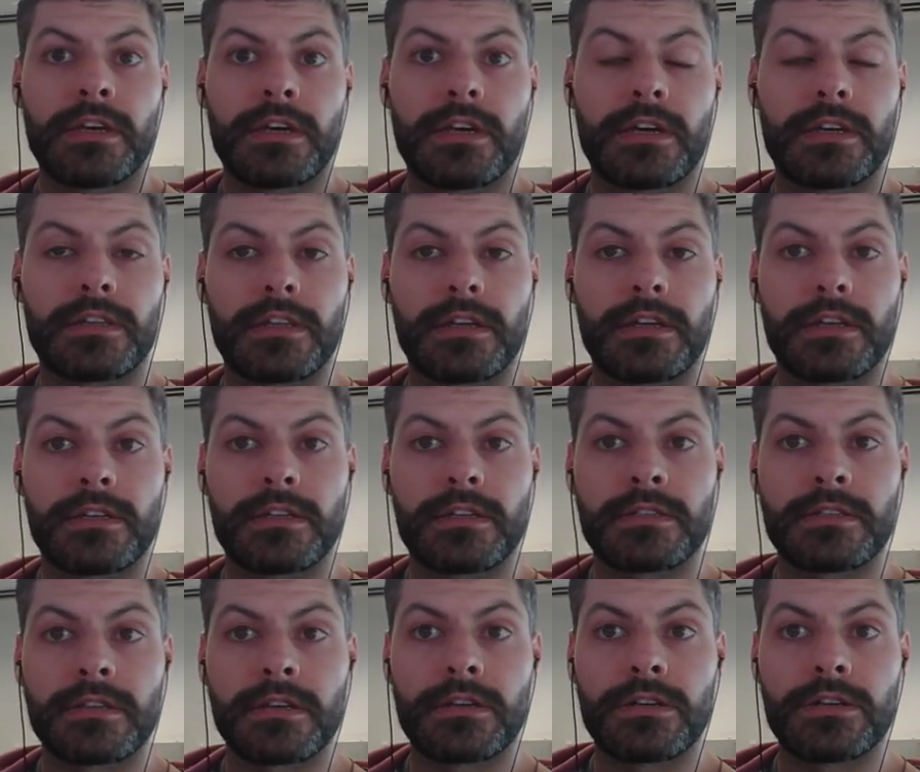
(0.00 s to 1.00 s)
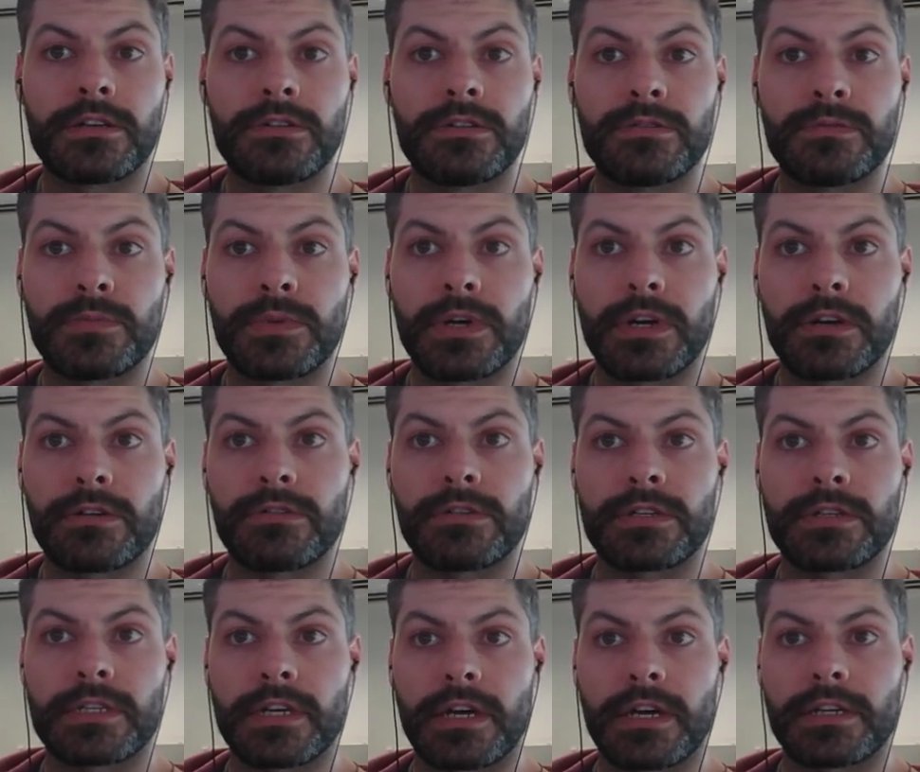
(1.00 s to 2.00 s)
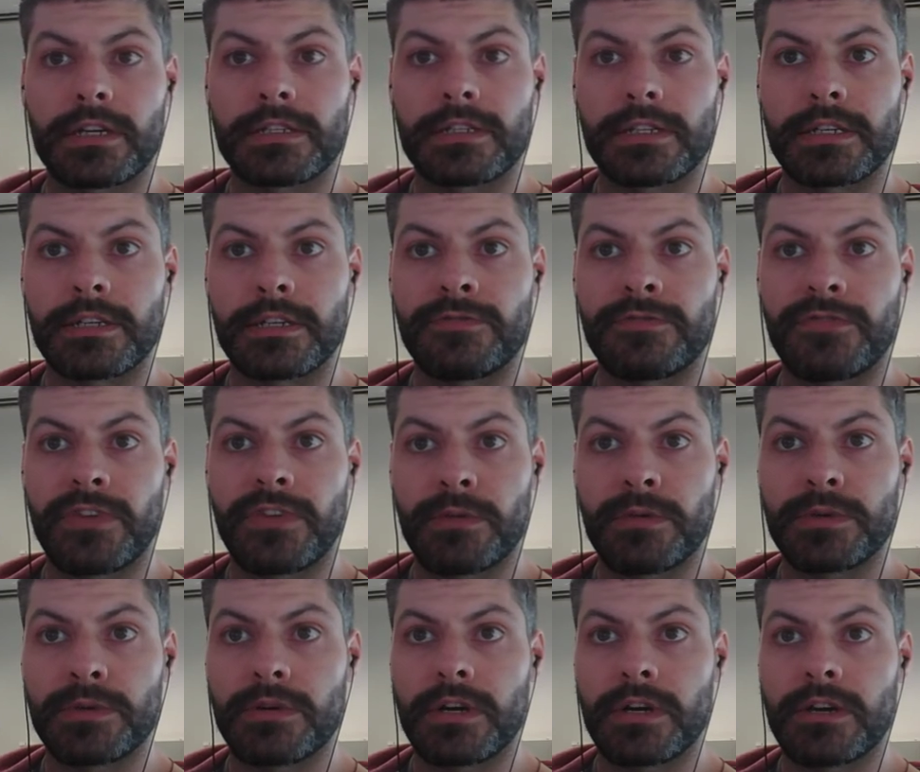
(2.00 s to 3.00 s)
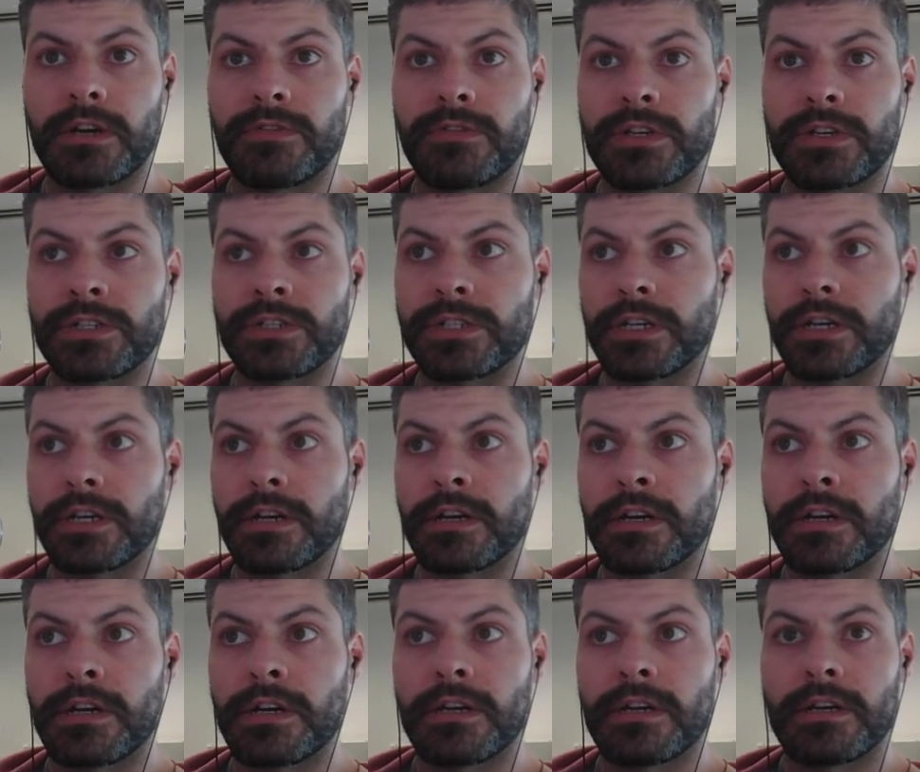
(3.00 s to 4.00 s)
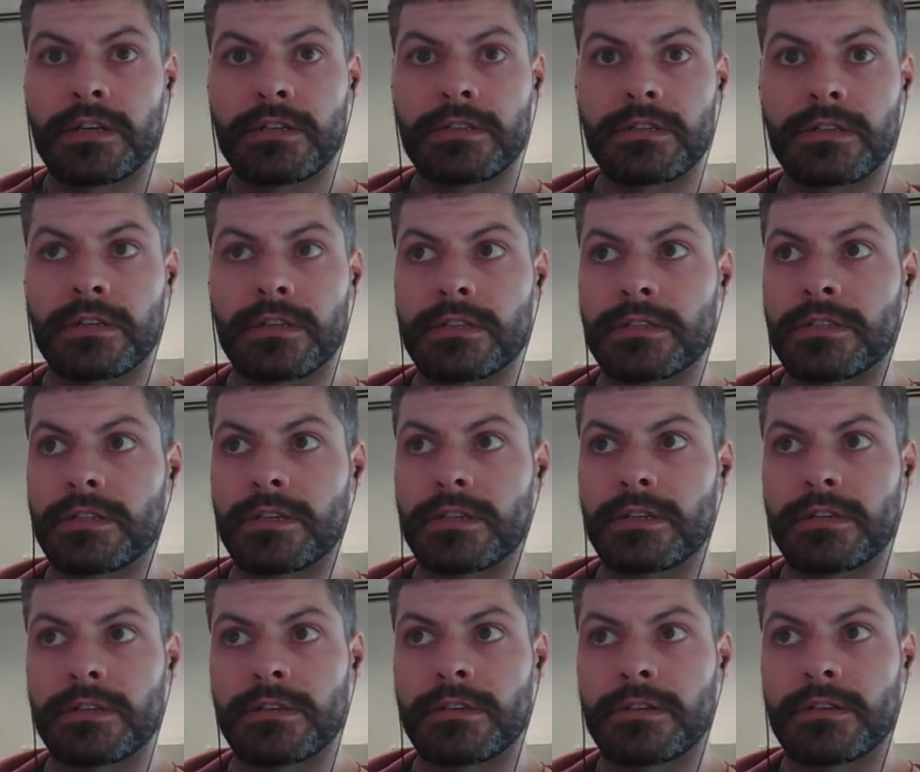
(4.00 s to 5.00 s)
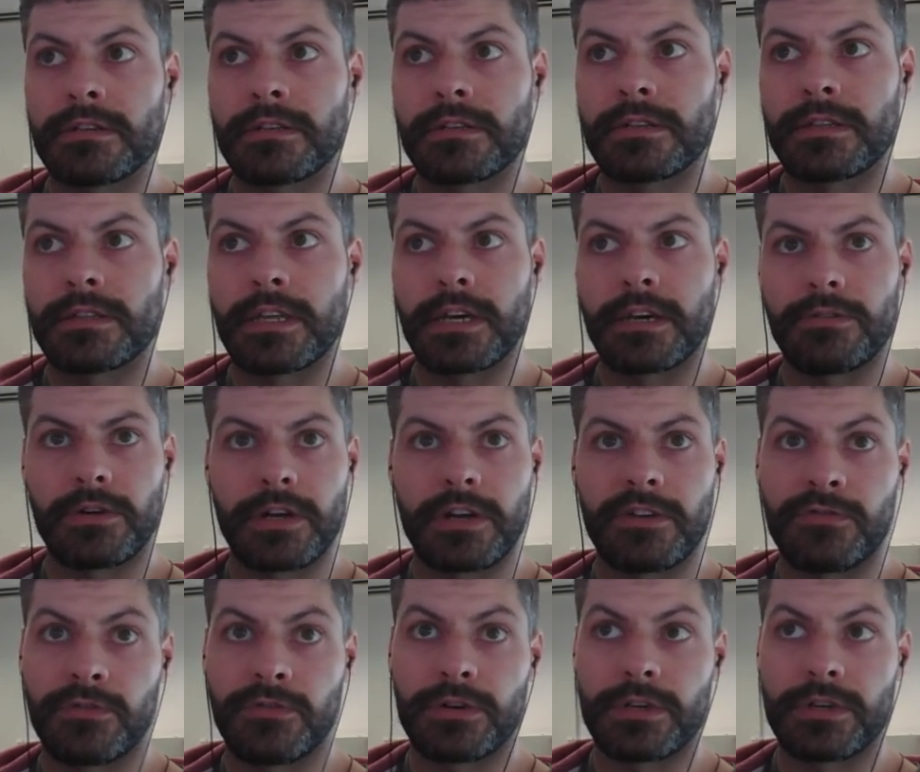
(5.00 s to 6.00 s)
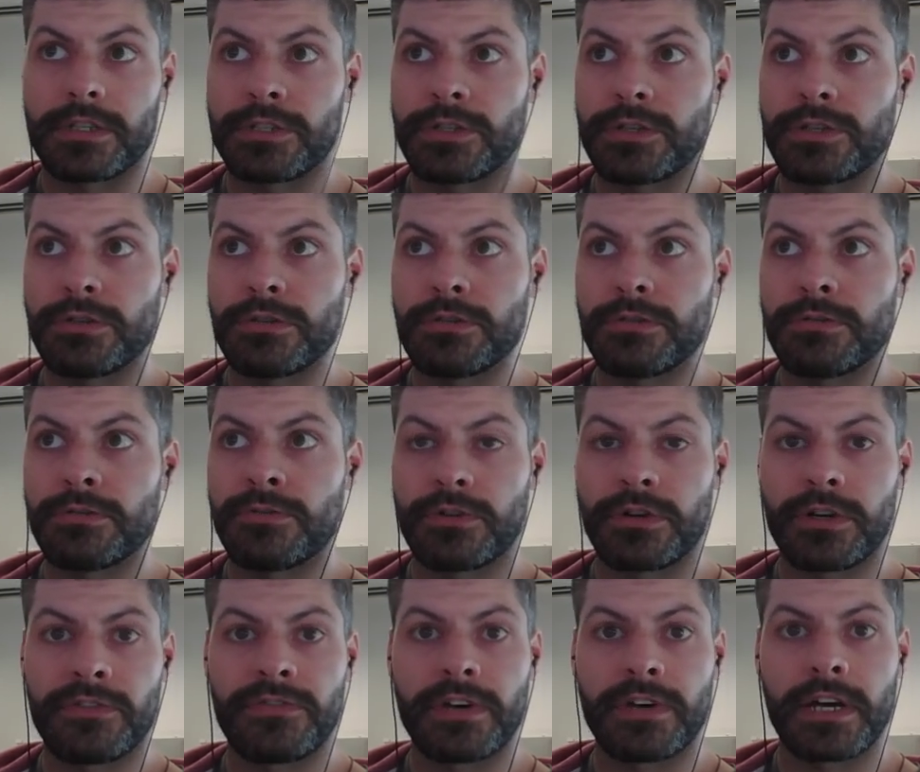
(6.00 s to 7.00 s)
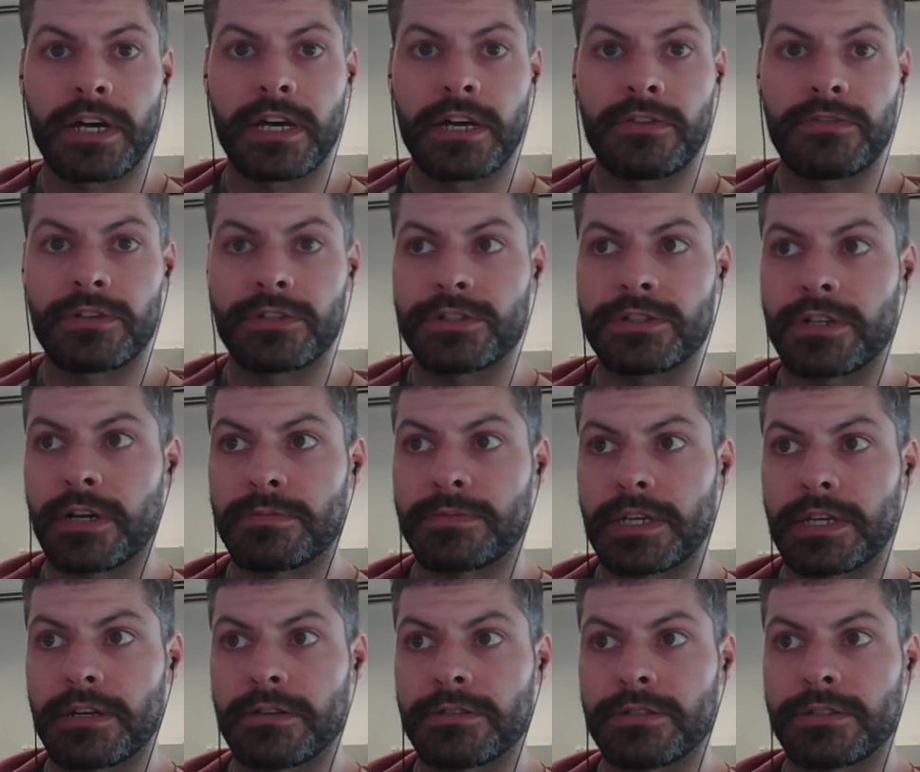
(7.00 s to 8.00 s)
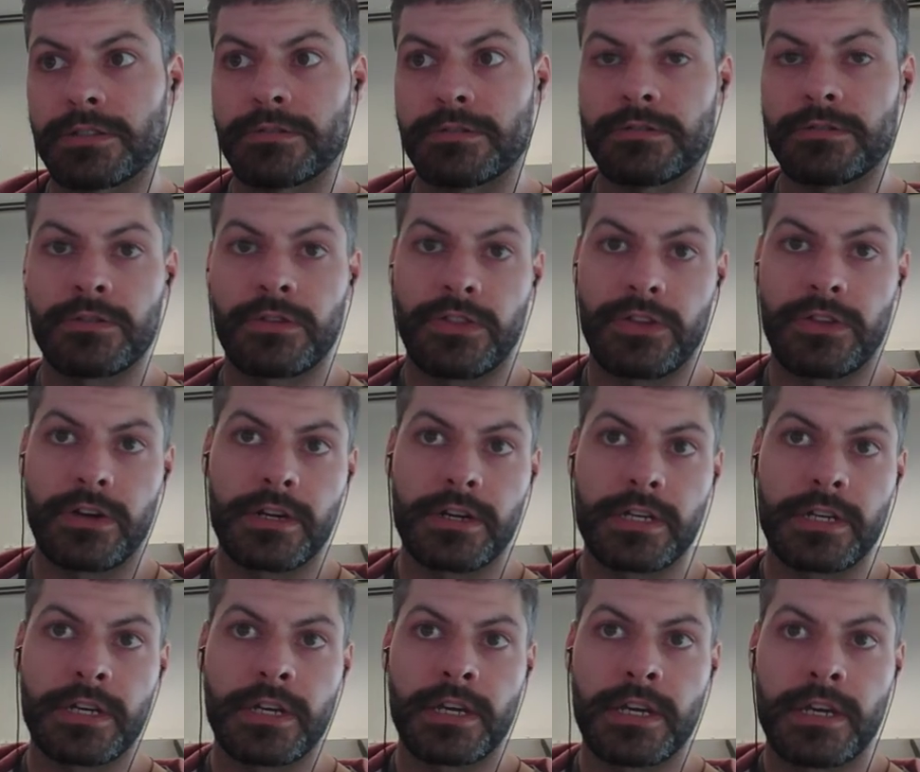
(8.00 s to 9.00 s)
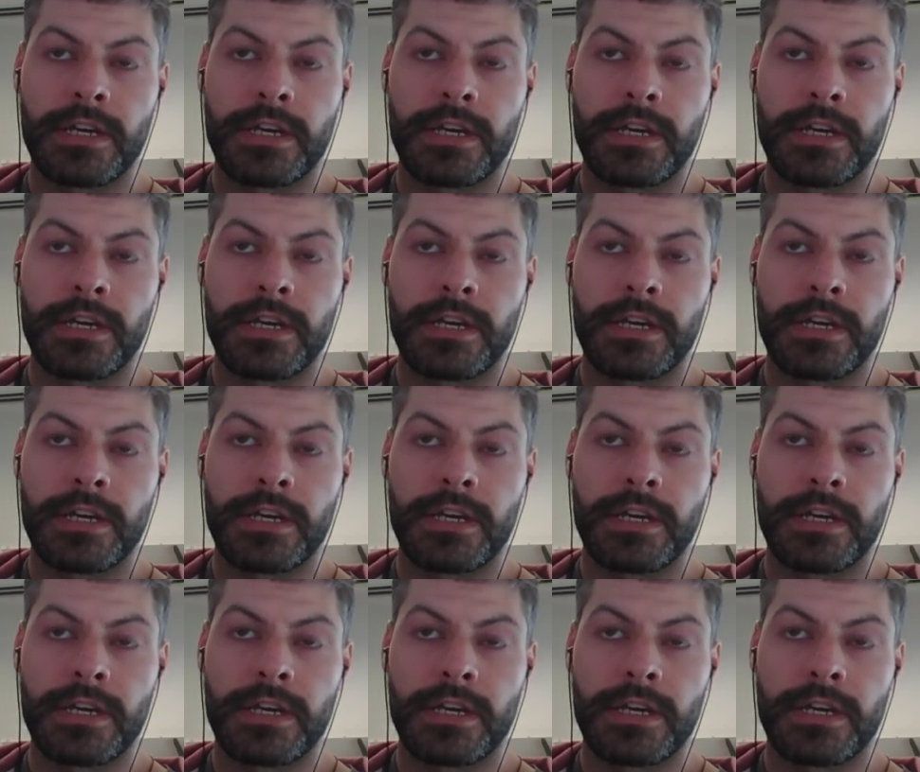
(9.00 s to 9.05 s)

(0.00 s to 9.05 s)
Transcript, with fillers: And then Sarah Nunberg resigned in February of this year. So you can see they were at 42, 45, and dropped down to 30.